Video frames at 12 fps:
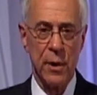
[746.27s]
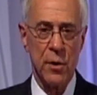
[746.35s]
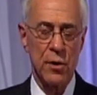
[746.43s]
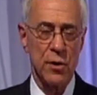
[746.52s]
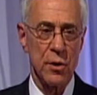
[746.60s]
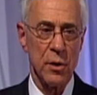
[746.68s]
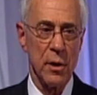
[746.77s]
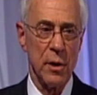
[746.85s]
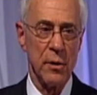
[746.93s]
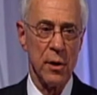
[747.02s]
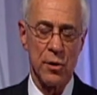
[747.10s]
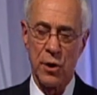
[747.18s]
There's
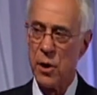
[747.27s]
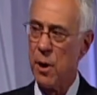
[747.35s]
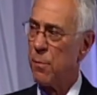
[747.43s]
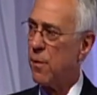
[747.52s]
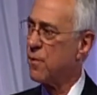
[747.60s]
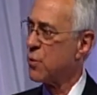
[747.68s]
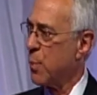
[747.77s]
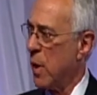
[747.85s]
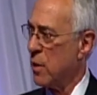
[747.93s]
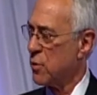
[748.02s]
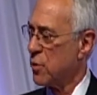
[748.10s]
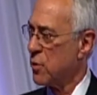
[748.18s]
a number of
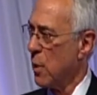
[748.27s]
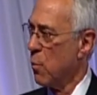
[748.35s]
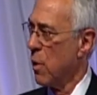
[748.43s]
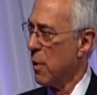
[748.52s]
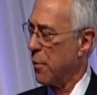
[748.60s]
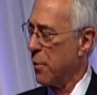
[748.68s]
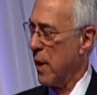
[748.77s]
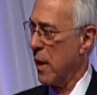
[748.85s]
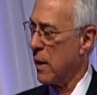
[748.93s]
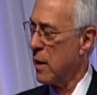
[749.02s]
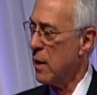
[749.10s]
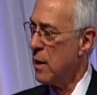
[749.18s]
sponsors I want to
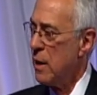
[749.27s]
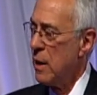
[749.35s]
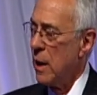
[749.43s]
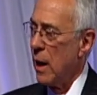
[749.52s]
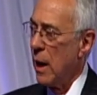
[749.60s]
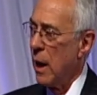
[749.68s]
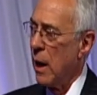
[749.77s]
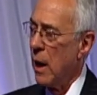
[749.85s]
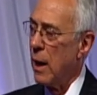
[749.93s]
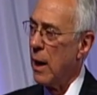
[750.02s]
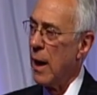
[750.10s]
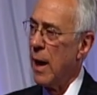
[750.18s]
thank,
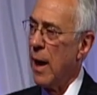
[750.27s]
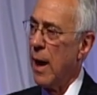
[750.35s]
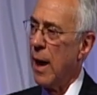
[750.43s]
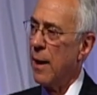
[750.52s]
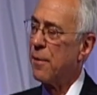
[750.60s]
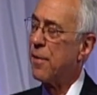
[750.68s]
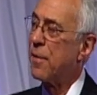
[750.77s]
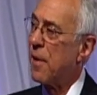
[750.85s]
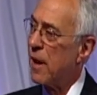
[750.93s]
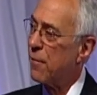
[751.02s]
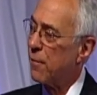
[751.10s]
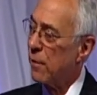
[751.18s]
and
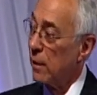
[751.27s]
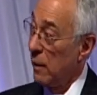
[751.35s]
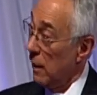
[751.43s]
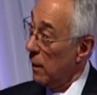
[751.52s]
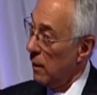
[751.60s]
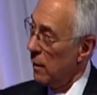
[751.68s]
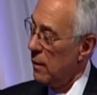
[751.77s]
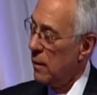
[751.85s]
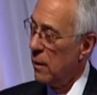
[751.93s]
thankfully,